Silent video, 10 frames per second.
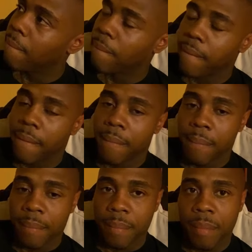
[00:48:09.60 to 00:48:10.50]
Okay.
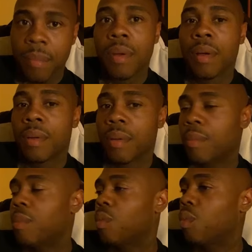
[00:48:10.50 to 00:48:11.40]
Well,
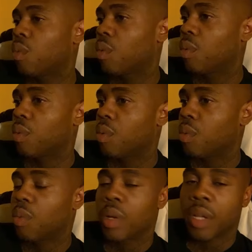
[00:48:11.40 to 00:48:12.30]

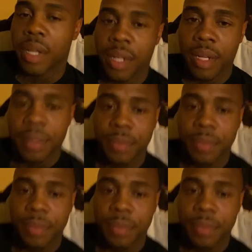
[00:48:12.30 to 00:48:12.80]
we'll get there.